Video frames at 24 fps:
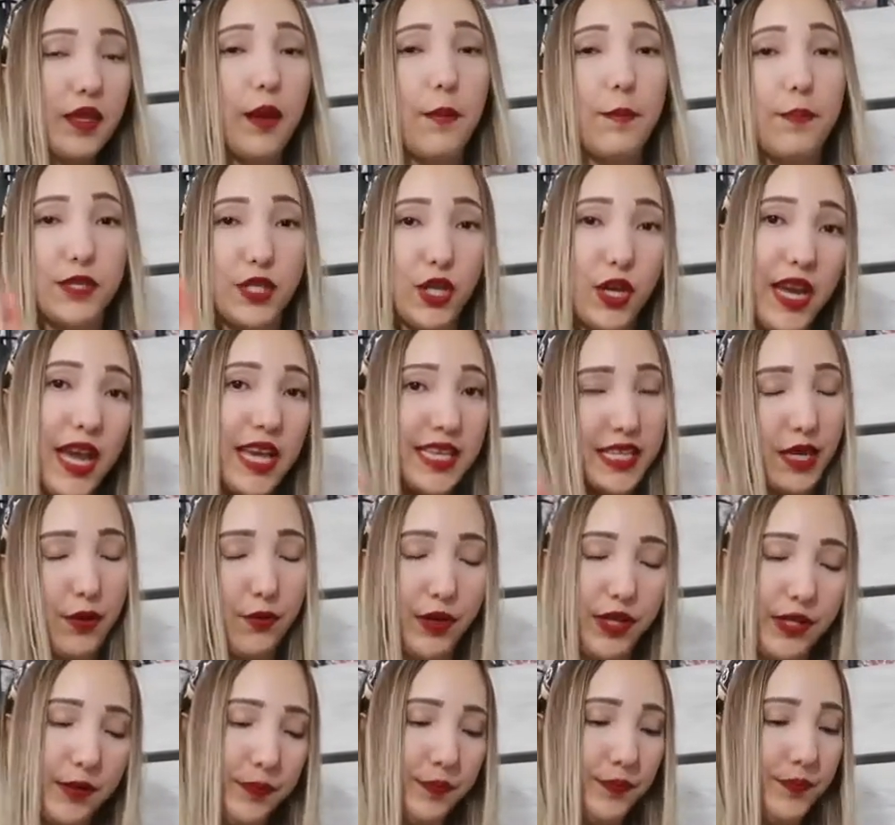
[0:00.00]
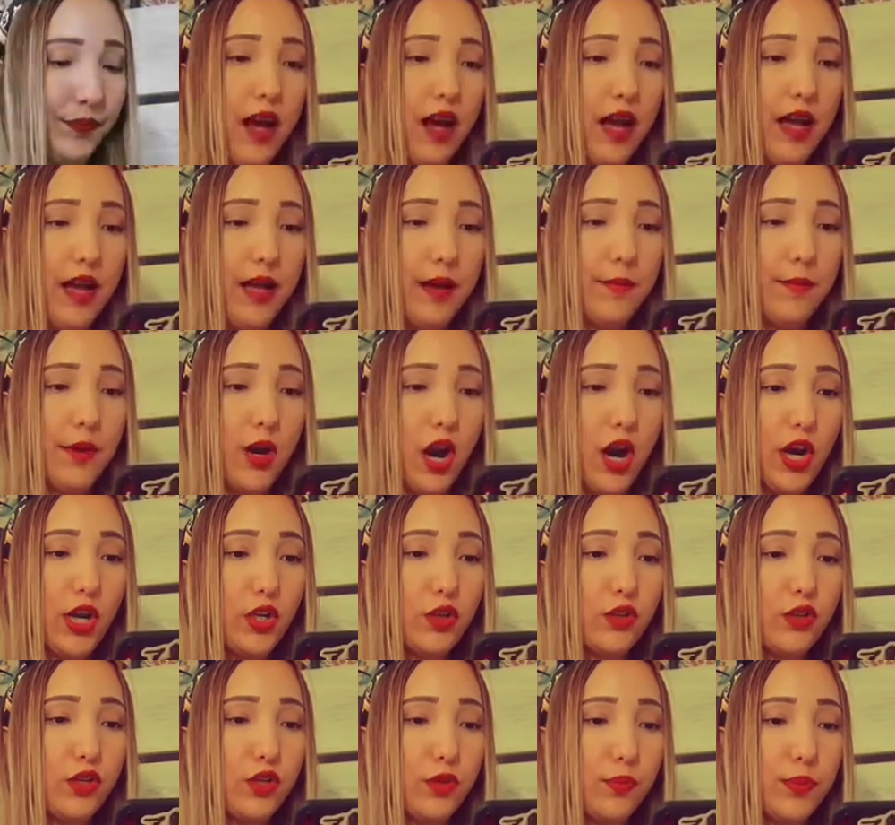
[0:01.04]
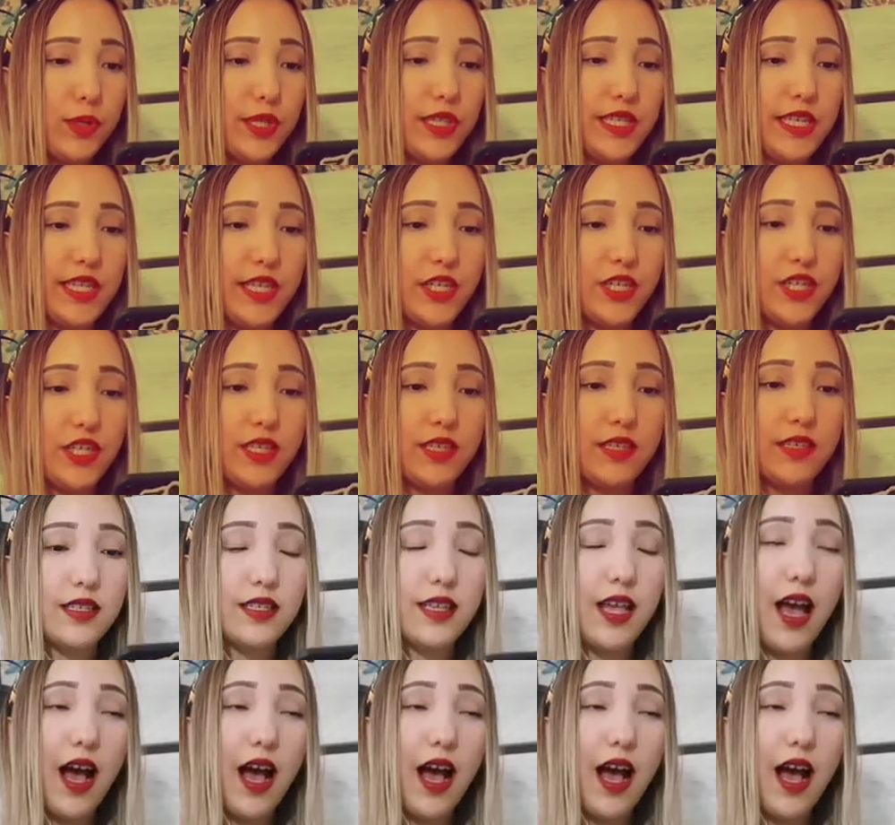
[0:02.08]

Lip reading: So yes, I would. Are you superstitious?